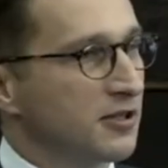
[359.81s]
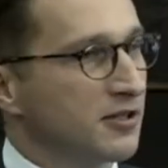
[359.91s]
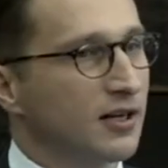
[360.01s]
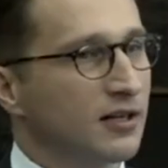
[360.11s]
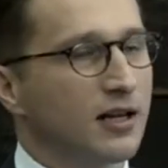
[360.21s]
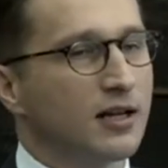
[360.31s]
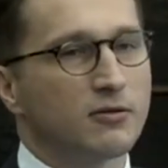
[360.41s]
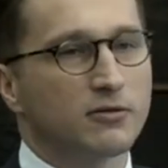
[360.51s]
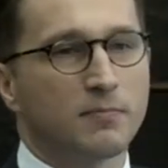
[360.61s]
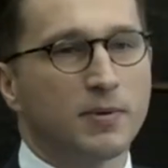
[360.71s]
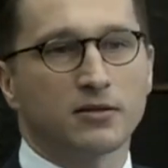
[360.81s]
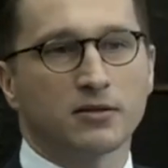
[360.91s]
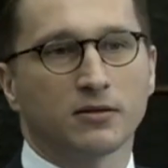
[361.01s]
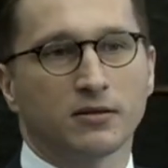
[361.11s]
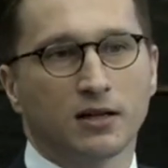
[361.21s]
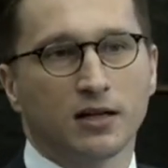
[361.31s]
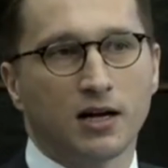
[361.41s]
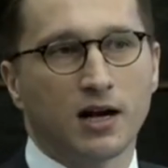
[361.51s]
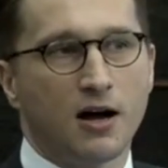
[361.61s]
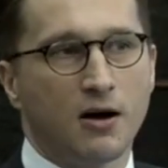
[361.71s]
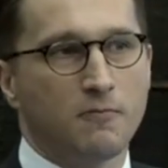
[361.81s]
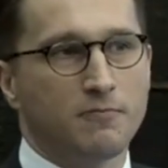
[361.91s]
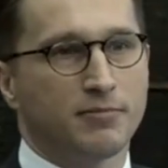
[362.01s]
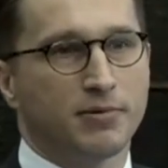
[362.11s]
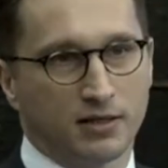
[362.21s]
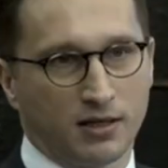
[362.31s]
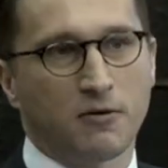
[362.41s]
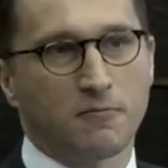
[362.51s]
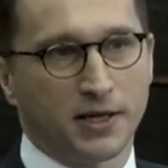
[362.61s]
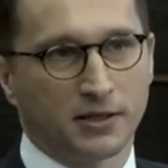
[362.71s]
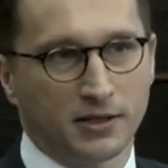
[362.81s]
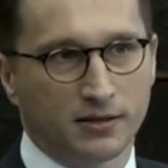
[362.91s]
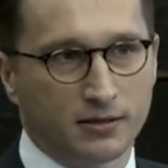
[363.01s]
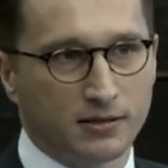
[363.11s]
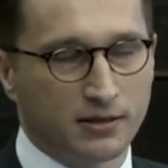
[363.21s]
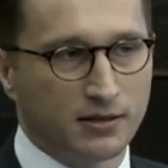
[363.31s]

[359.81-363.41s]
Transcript: heard, a lot depends on how prepared the company is, right?